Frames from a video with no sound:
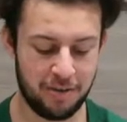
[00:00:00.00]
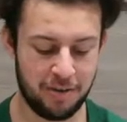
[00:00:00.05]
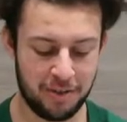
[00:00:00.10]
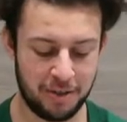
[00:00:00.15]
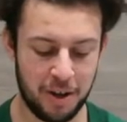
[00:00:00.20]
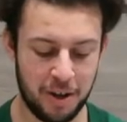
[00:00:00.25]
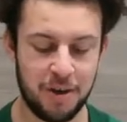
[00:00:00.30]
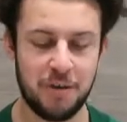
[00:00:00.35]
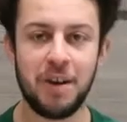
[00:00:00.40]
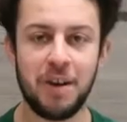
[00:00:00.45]

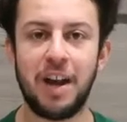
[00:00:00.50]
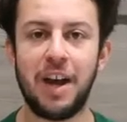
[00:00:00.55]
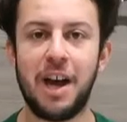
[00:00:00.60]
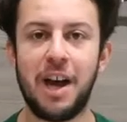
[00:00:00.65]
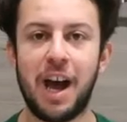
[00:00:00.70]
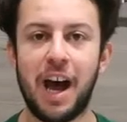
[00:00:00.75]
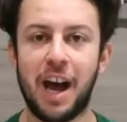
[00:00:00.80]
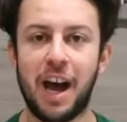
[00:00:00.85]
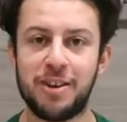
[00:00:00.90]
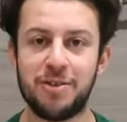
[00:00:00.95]
So,
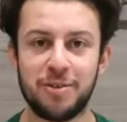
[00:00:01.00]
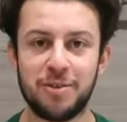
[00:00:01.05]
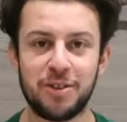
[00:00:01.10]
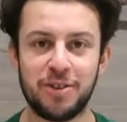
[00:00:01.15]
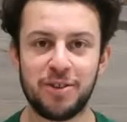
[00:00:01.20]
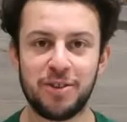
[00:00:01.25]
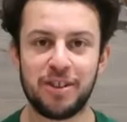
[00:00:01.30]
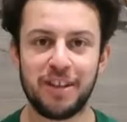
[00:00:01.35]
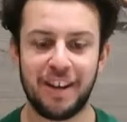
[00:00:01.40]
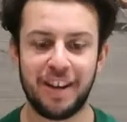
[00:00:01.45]
as you
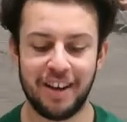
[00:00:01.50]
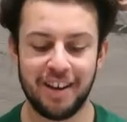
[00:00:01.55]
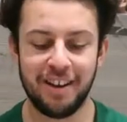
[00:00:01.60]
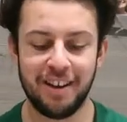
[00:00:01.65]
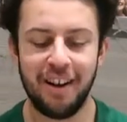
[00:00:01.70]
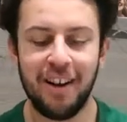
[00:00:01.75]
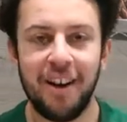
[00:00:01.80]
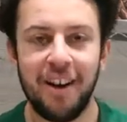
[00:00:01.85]
can see,